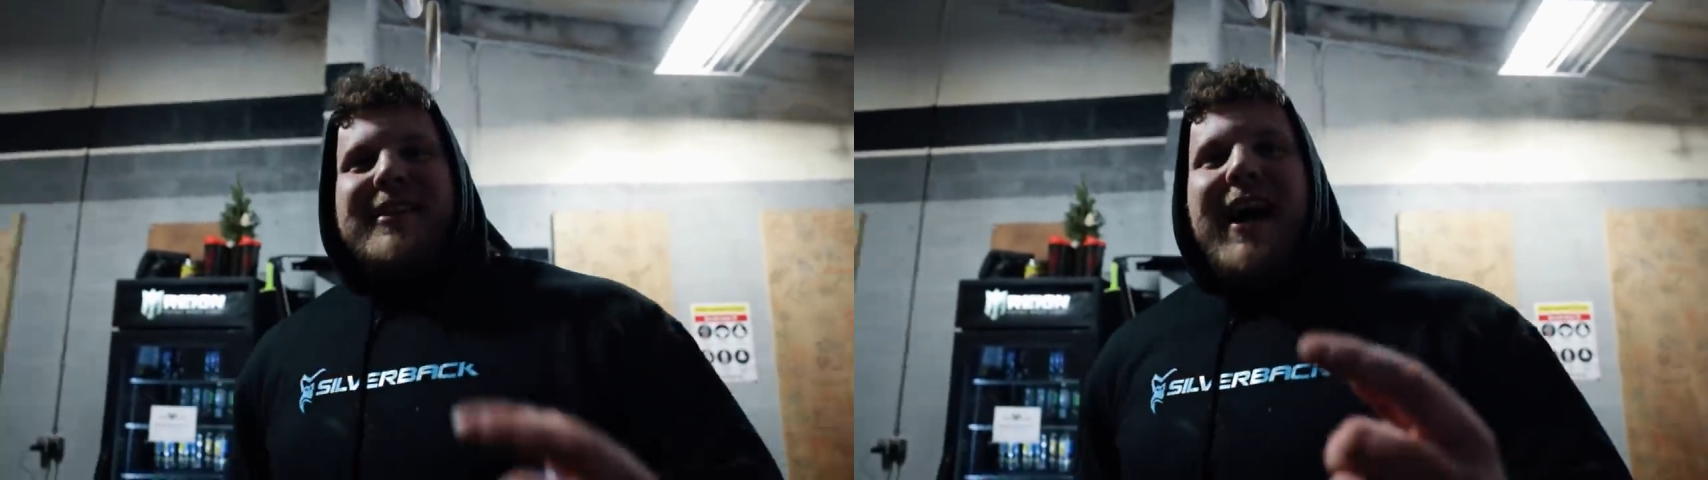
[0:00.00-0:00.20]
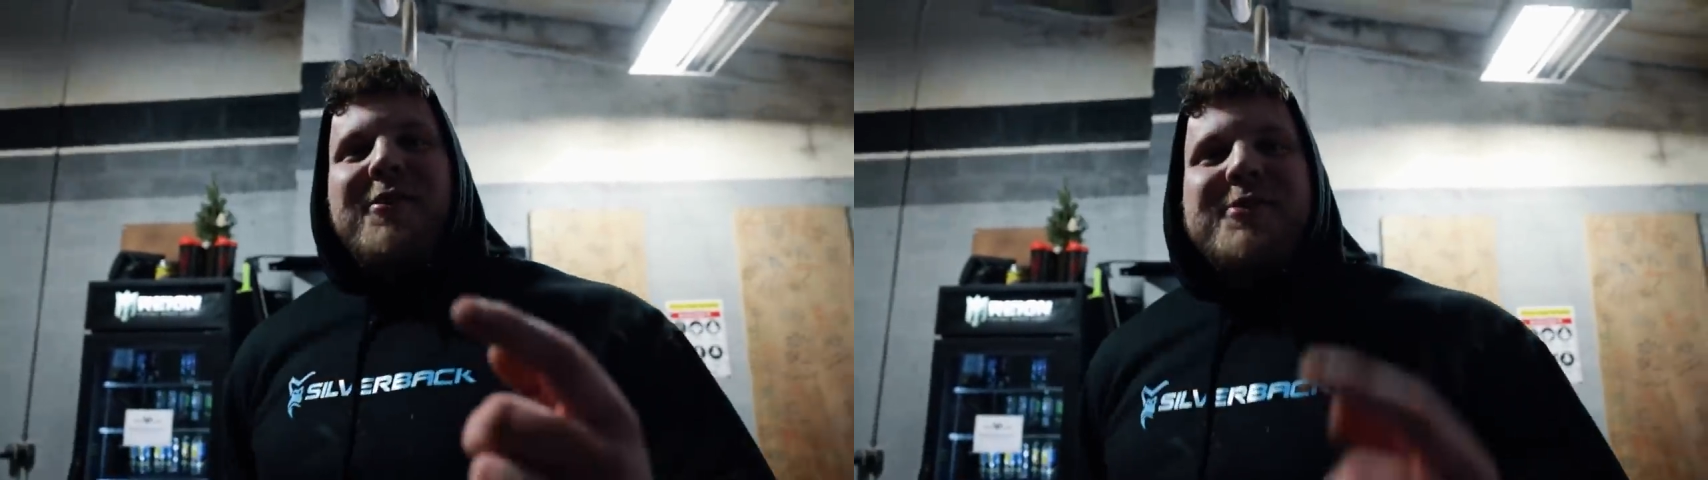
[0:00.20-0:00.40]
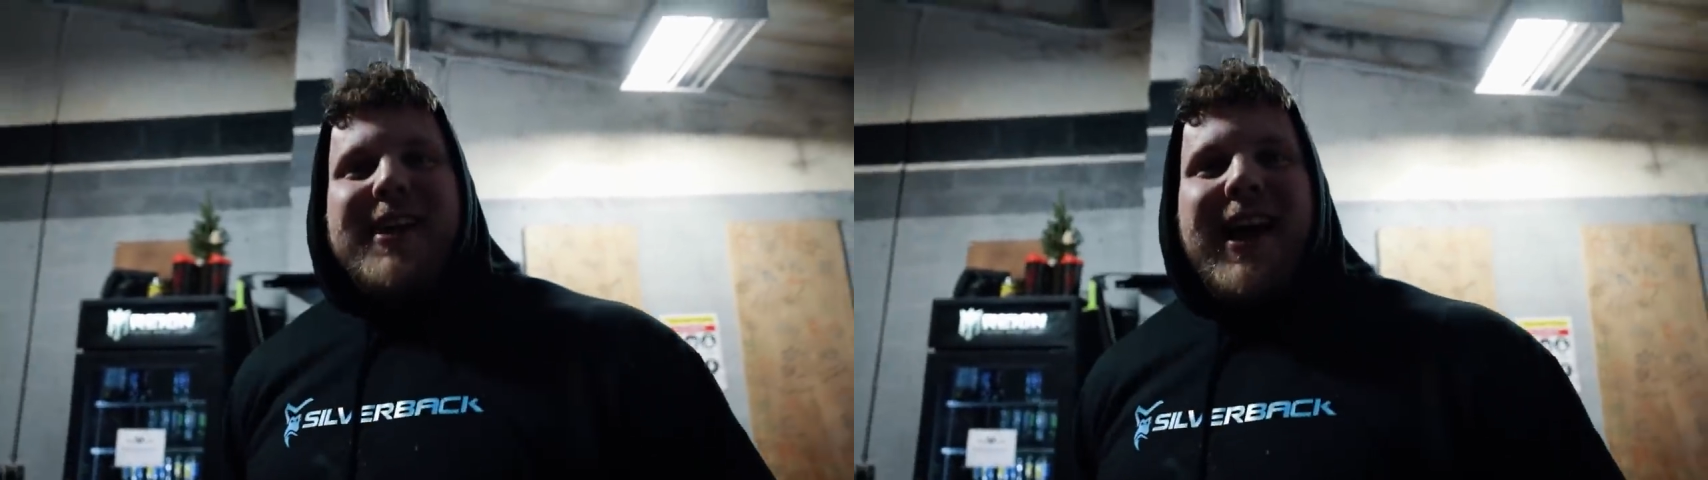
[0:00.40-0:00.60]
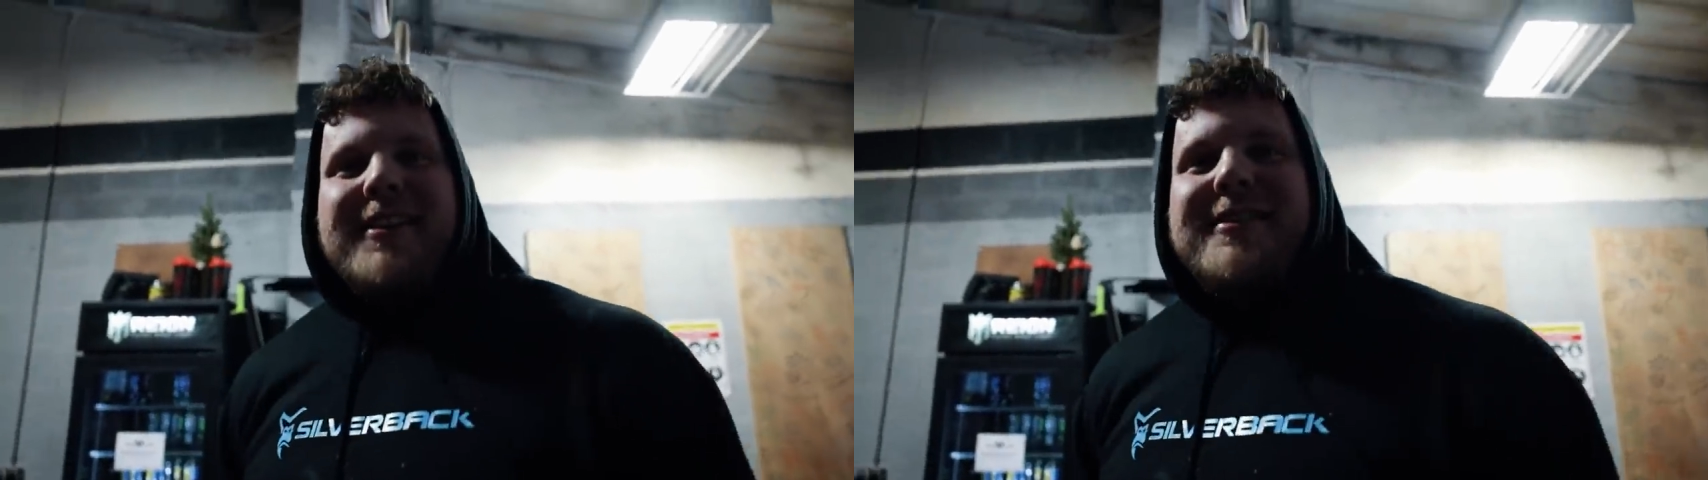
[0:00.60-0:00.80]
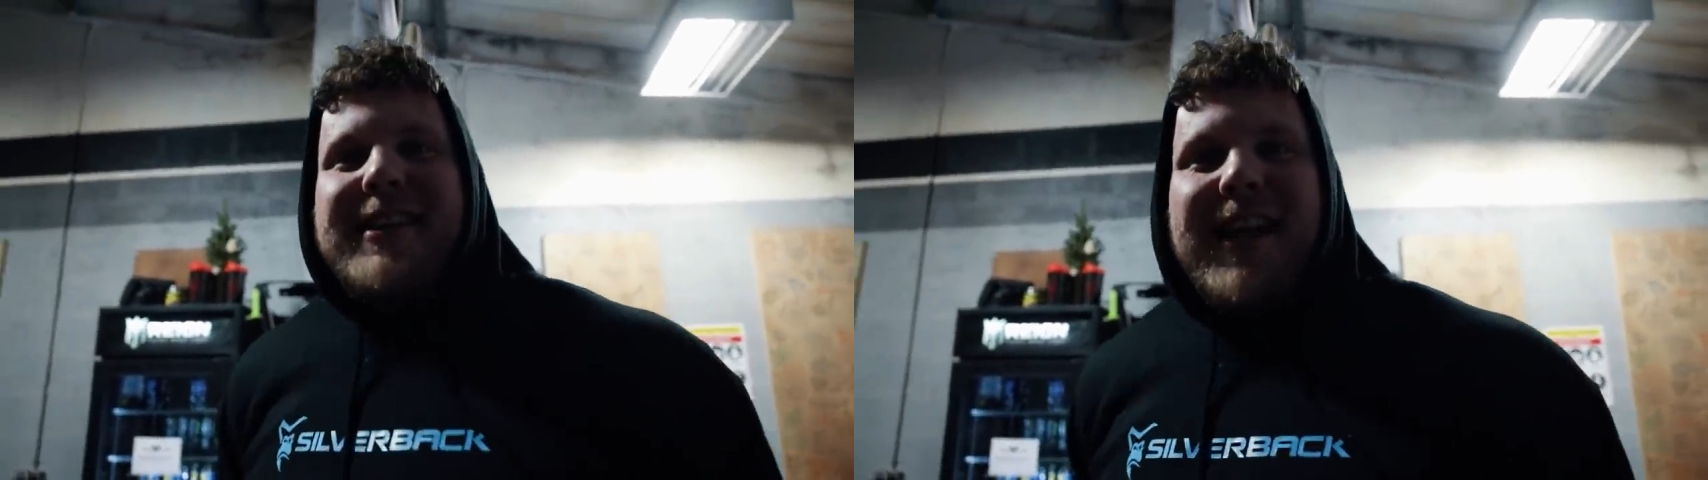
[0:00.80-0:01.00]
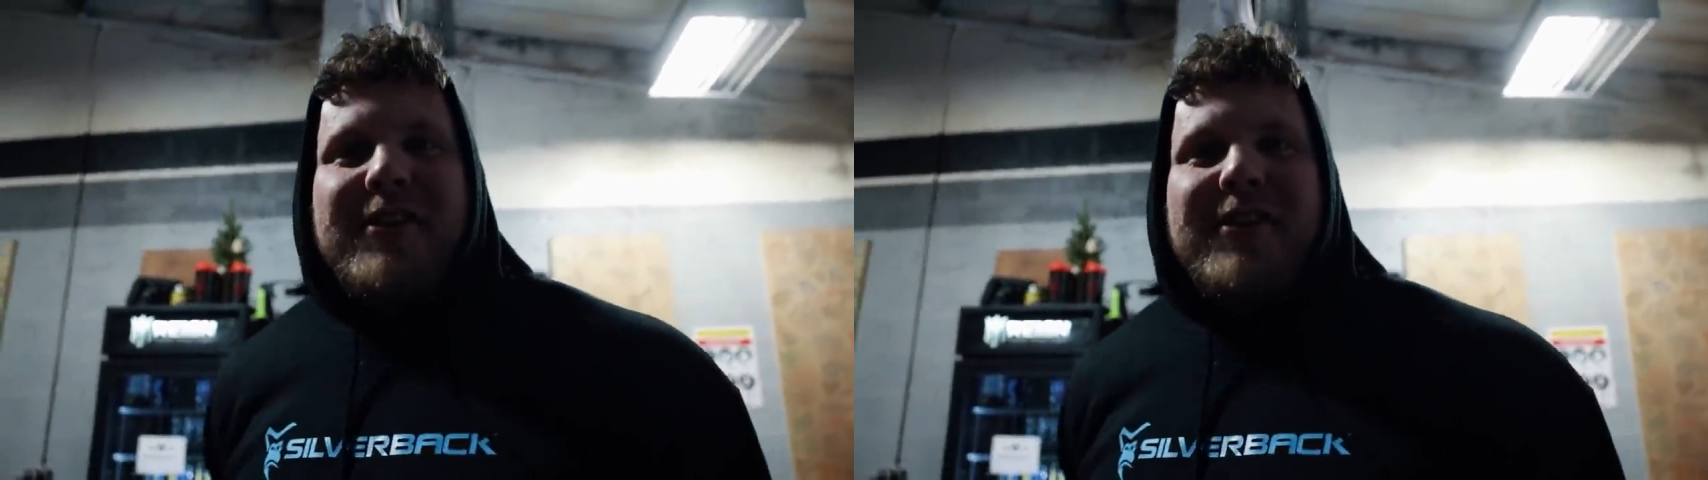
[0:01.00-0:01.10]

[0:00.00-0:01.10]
Cows can't see